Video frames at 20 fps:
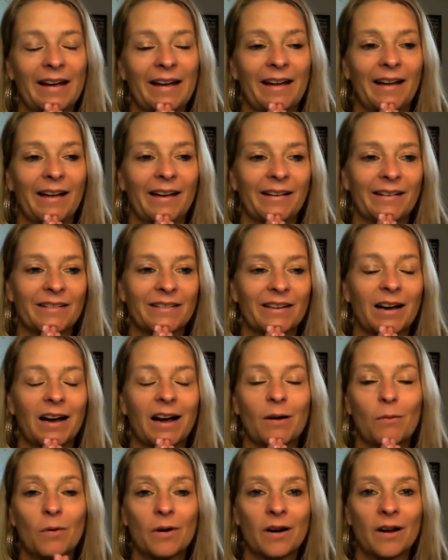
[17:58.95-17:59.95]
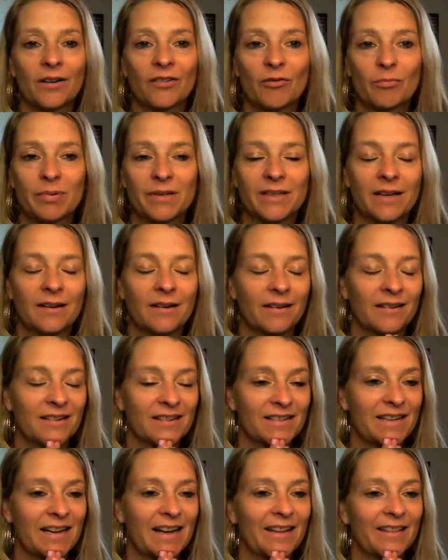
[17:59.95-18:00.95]
And I 100%
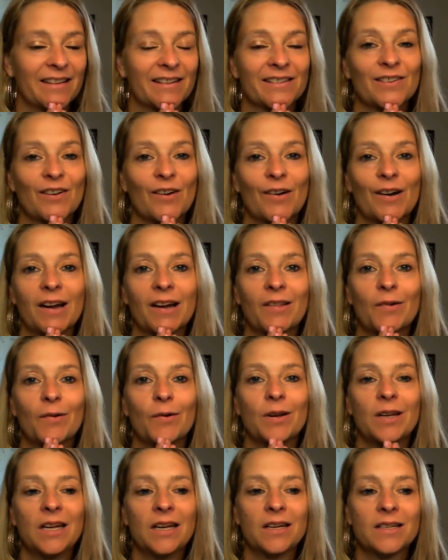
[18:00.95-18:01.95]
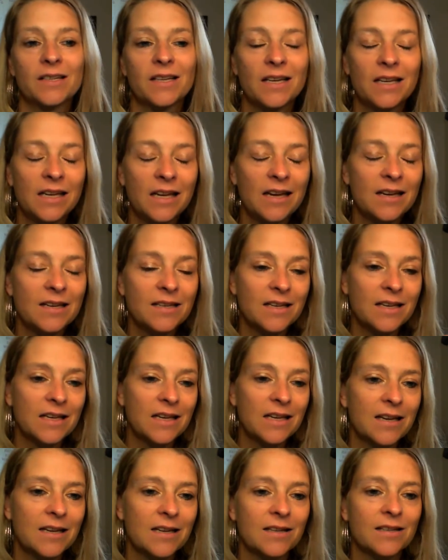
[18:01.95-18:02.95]
understand this, going through years and years
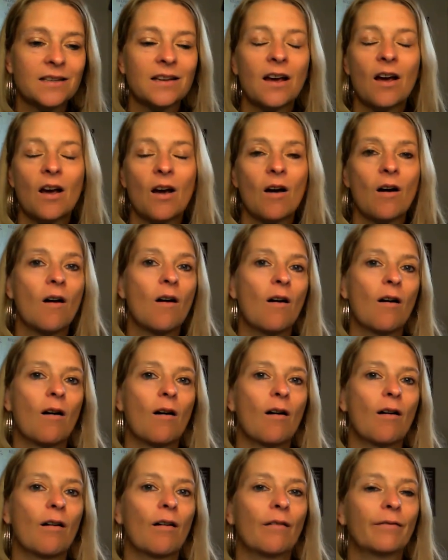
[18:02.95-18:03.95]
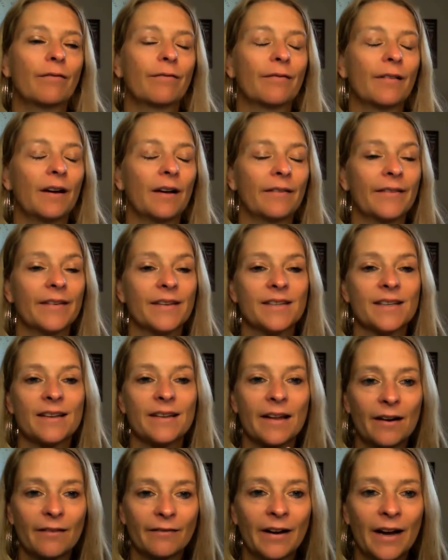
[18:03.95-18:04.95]
years of this
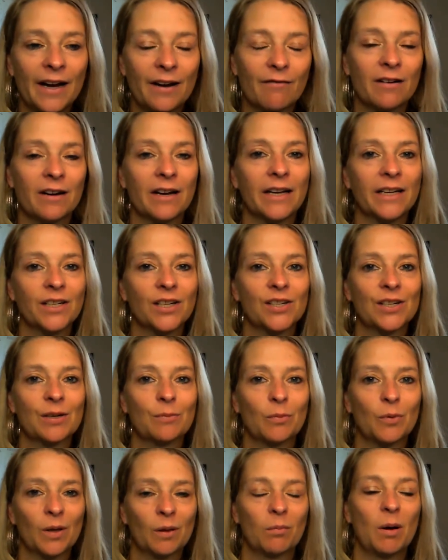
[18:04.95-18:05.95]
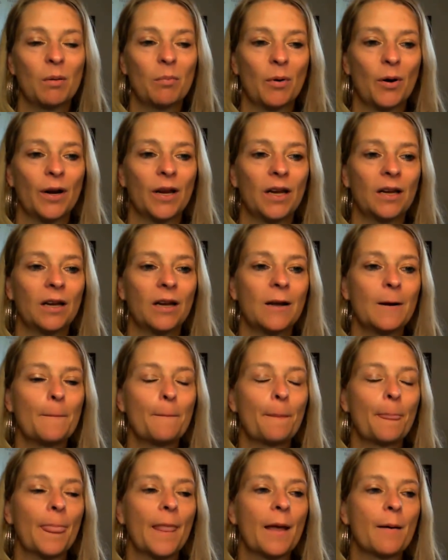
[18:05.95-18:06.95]
love-hate relationship with my body.
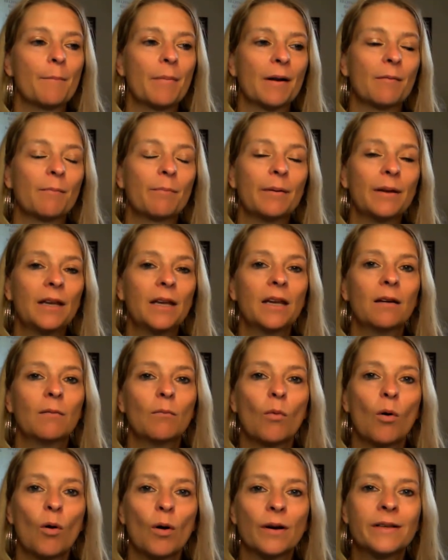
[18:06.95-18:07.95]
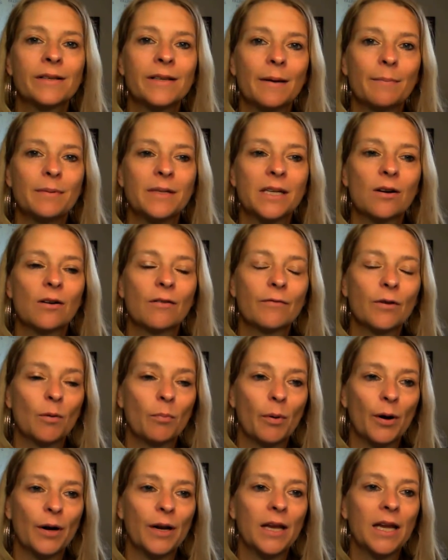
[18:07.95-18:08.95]
But being more accepting of your
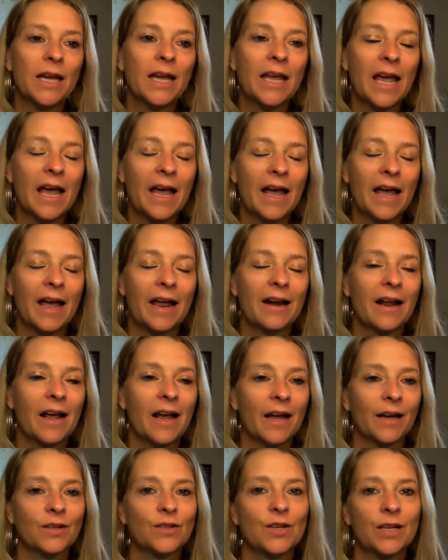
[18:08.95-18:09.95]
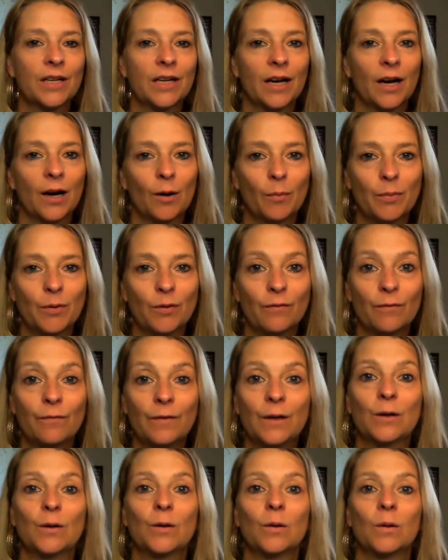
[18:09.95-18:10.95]
body can actually help you
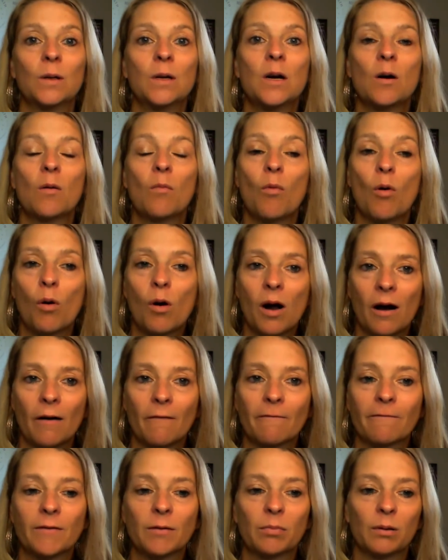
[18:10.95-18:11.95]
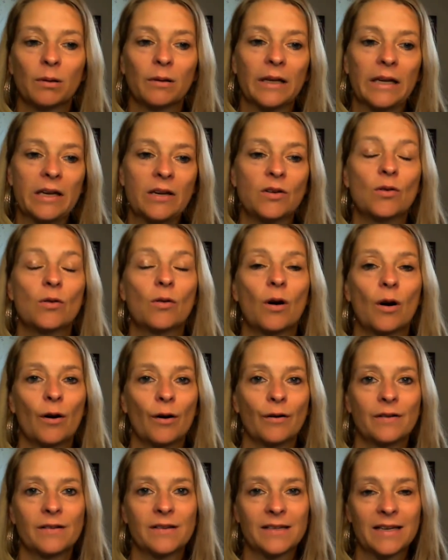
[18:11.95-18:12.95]
feel more comfortable in your
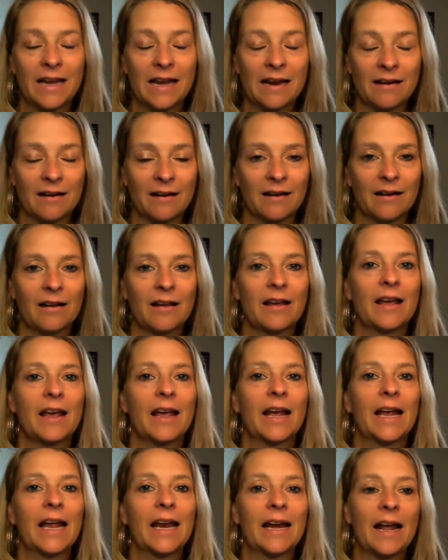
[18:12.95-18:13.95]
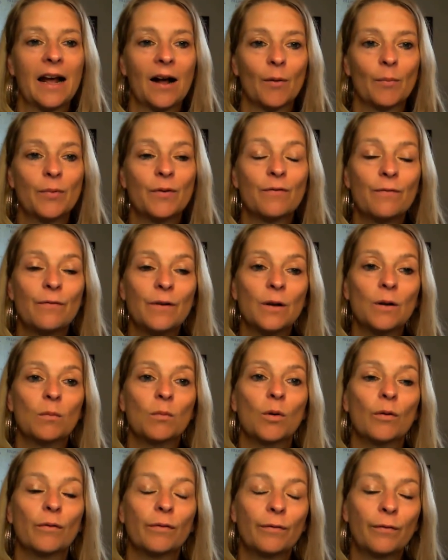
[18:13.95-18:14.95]
own skin, can help you feel
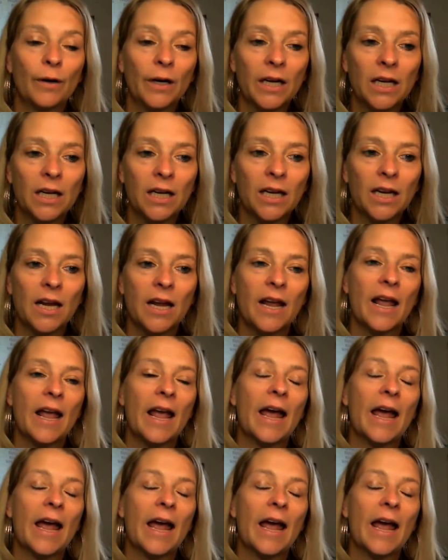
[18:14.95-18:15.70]
more free.